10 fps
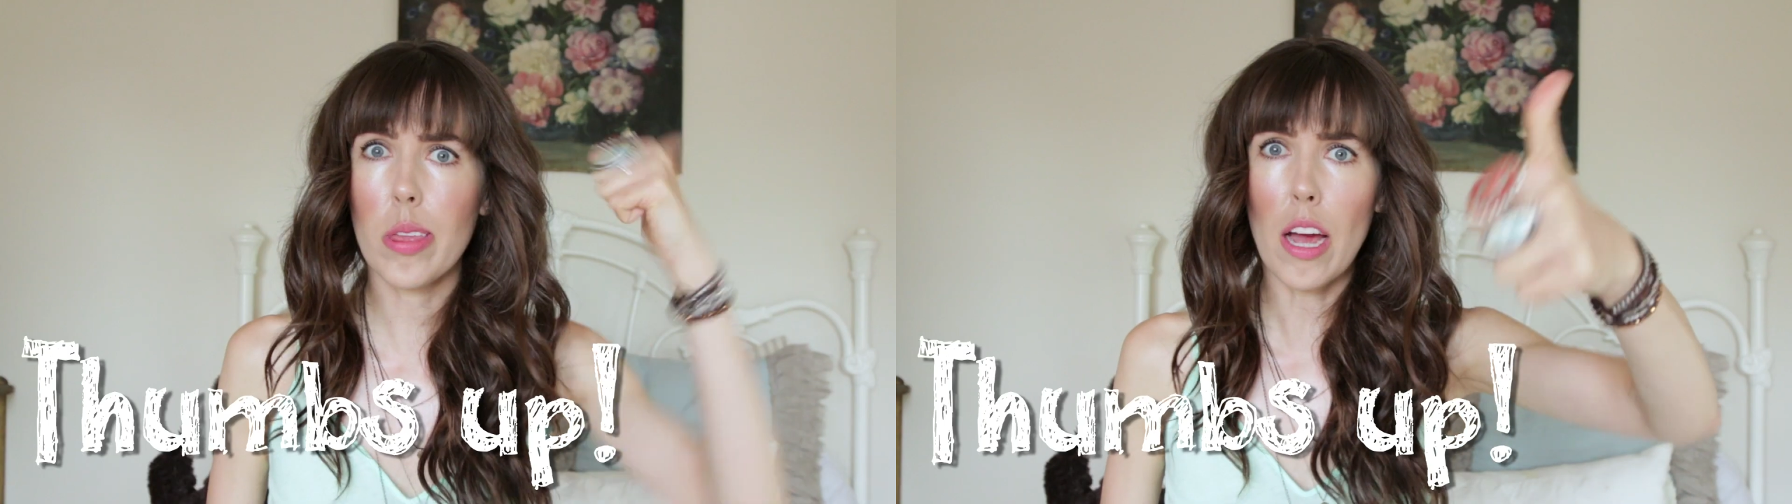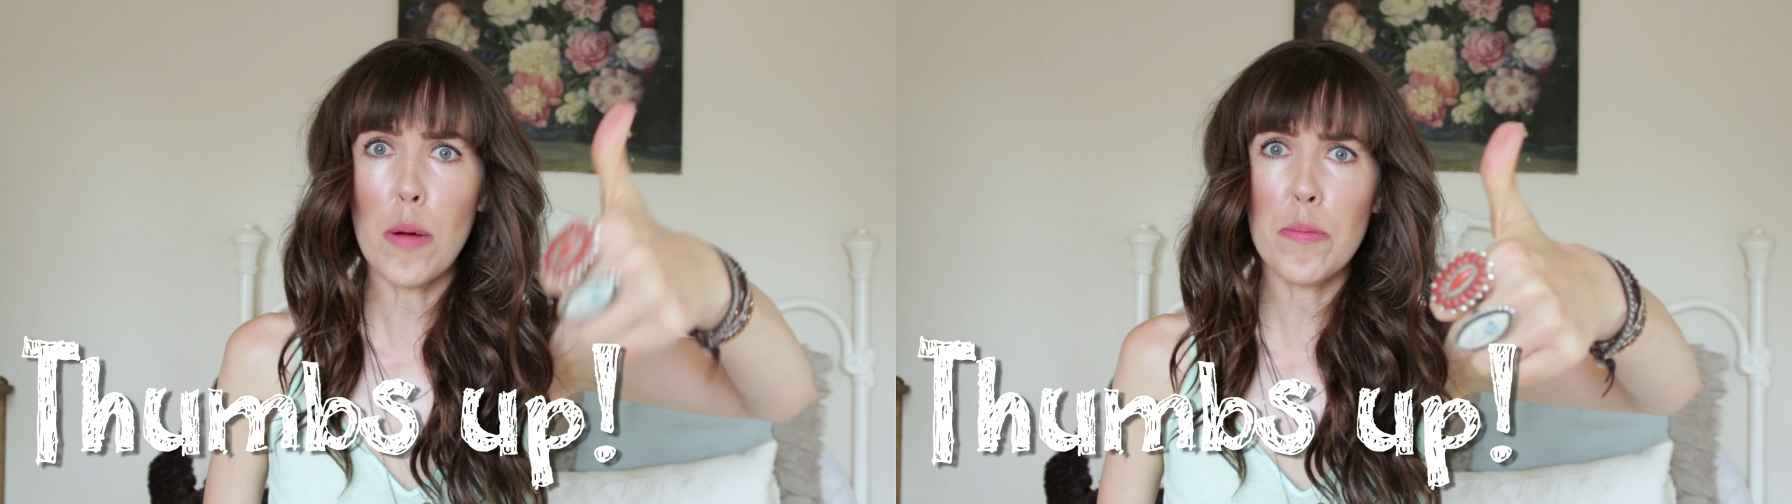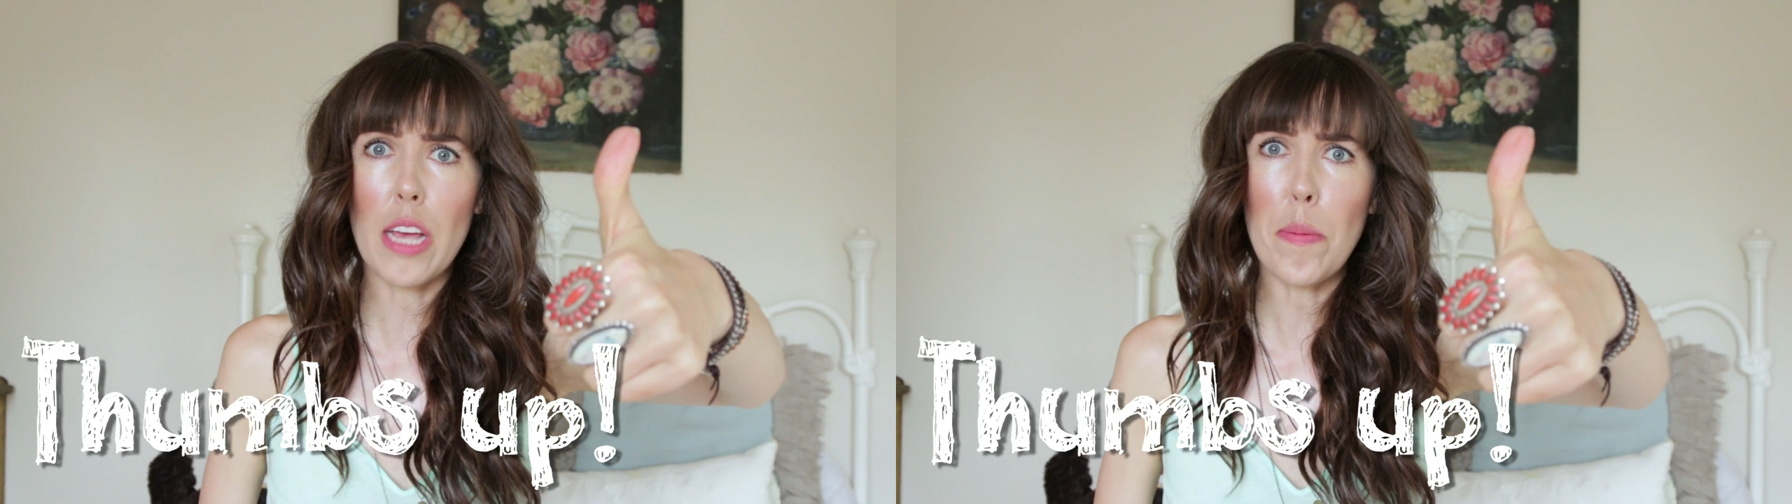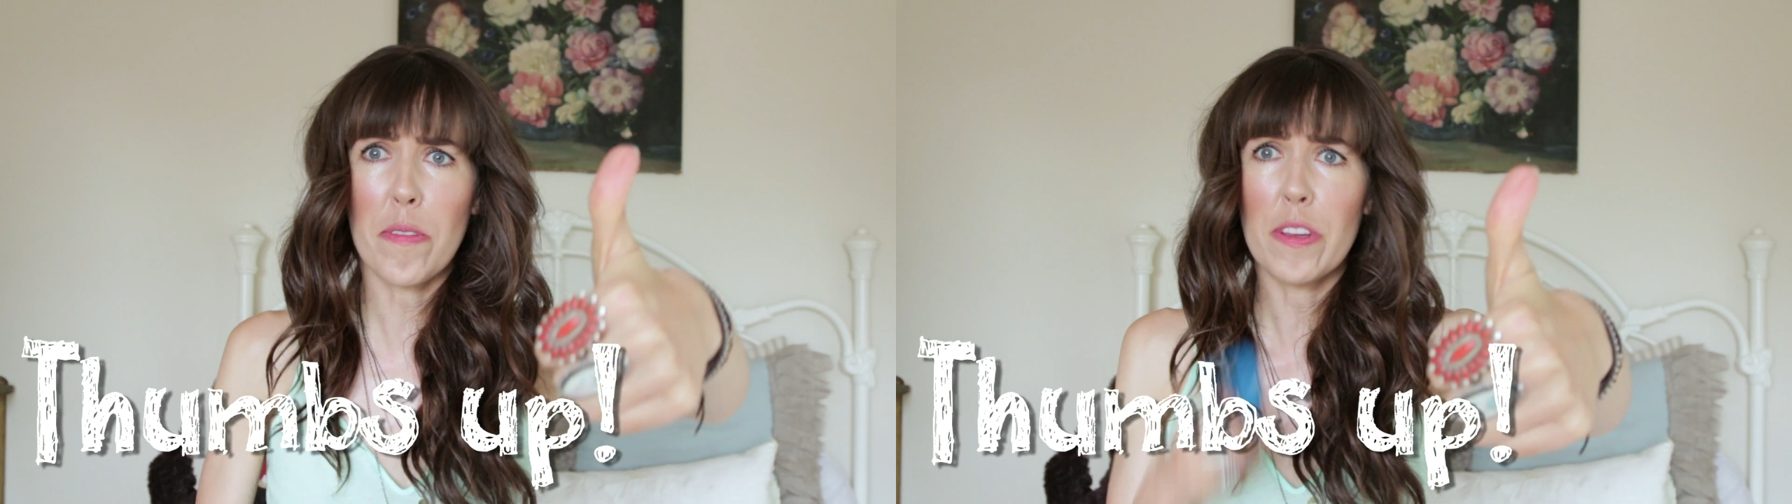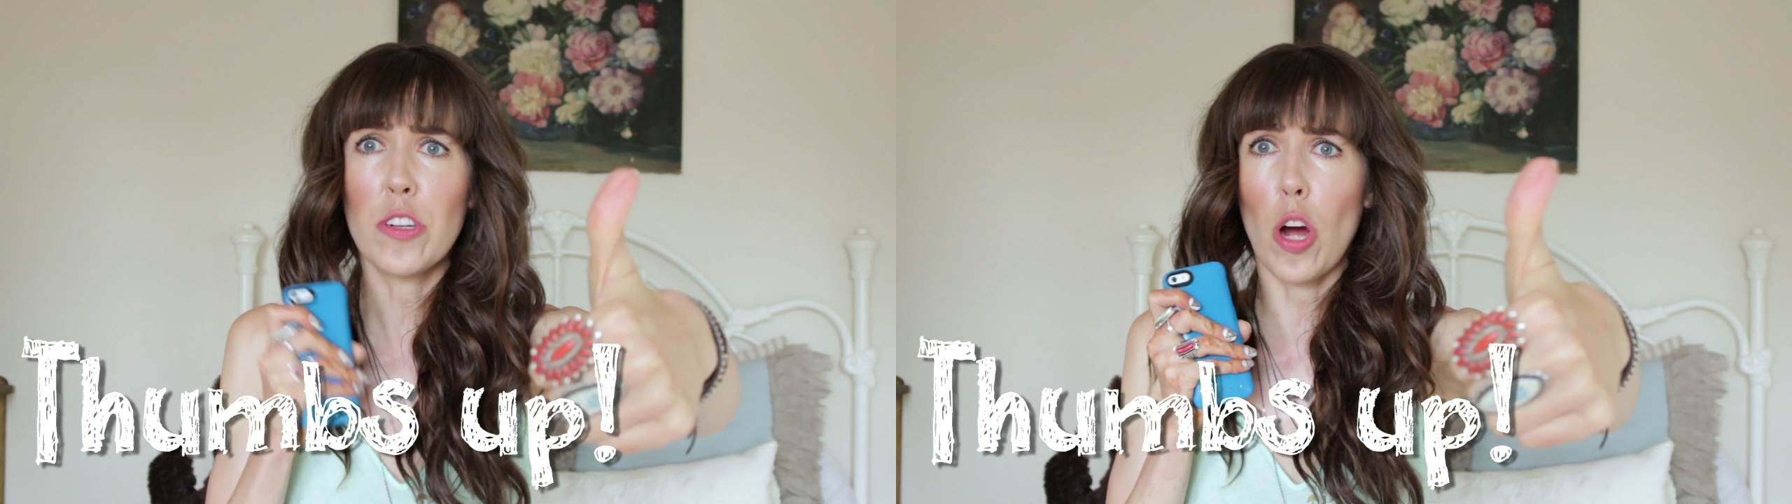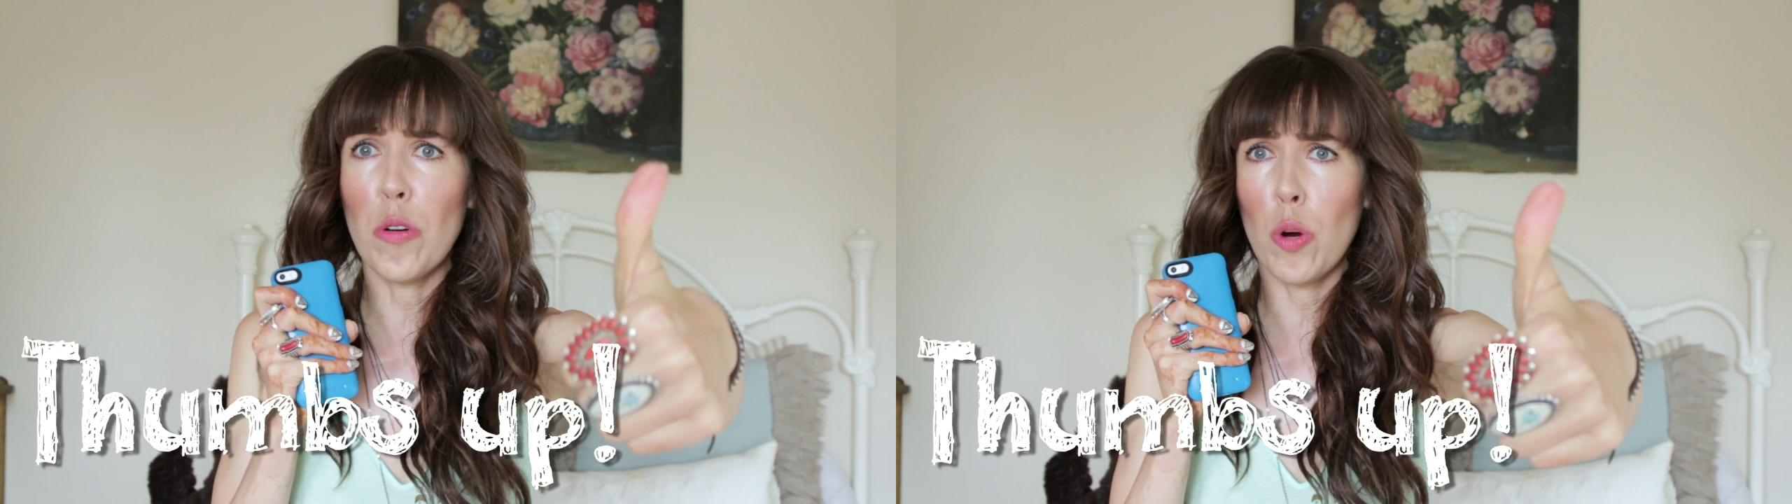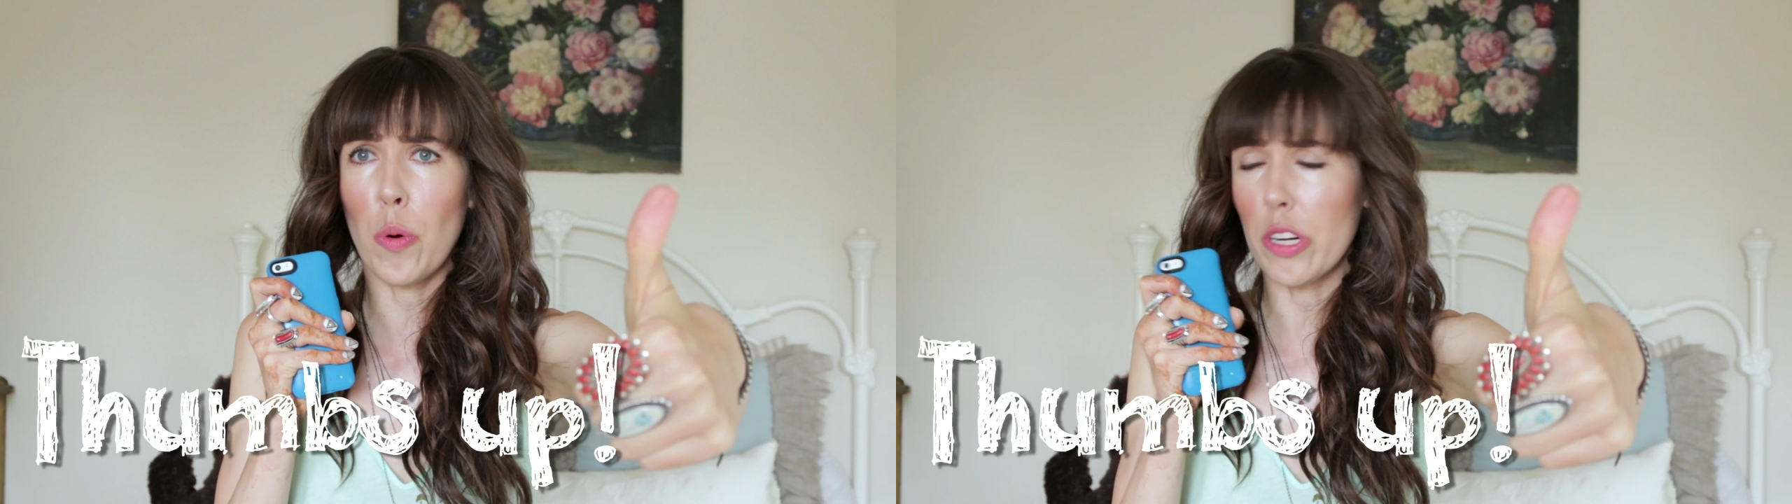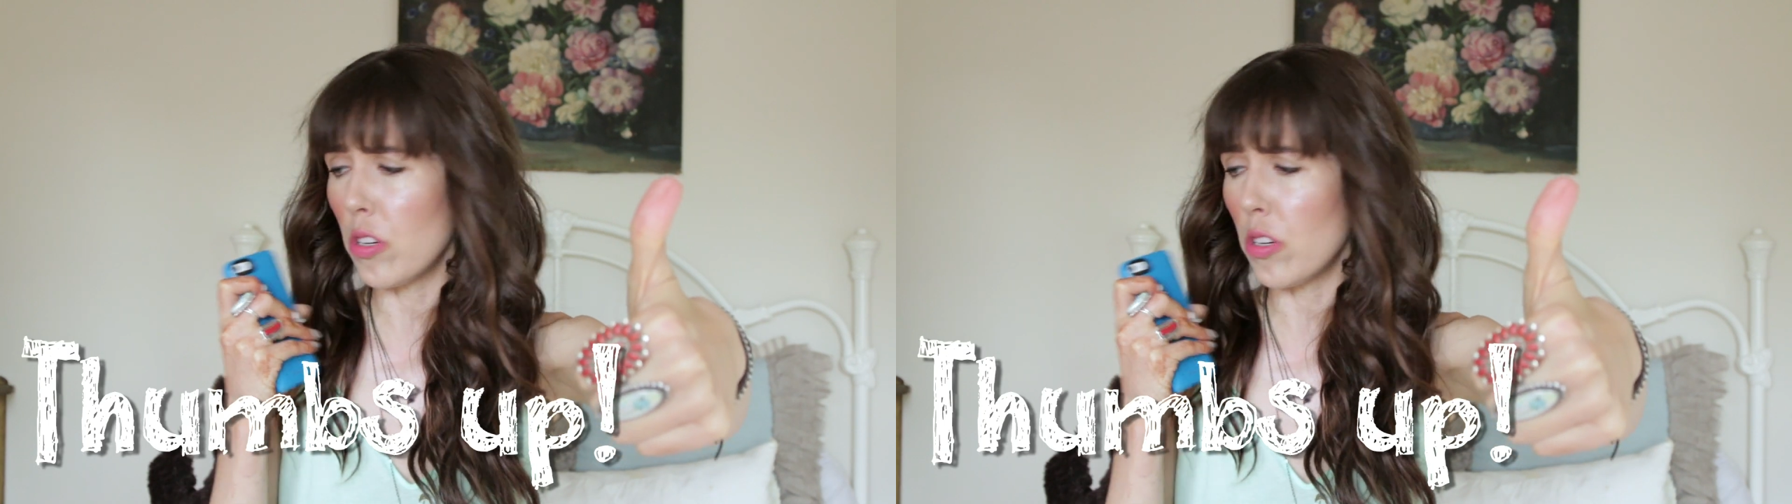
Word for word: thumbs up if you don't know what